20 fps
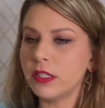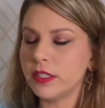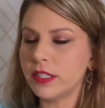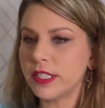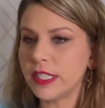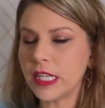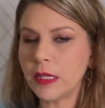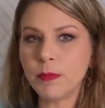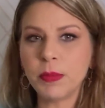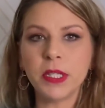
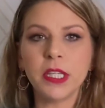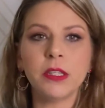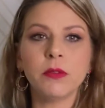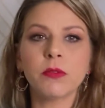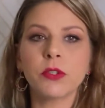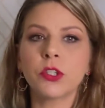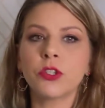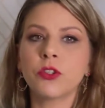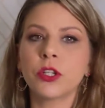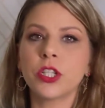deepening
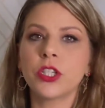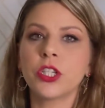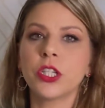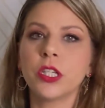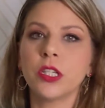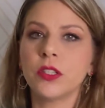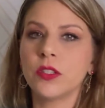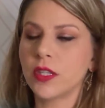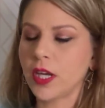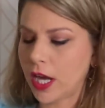
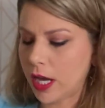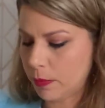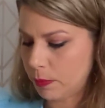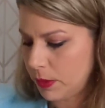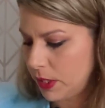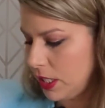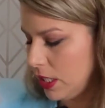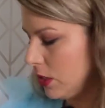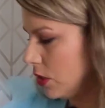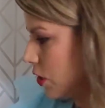restrictions
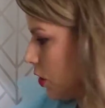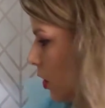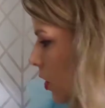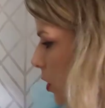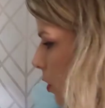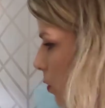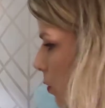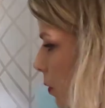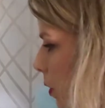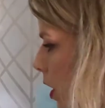happening
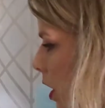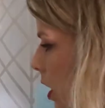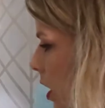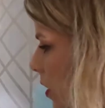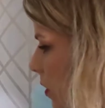too.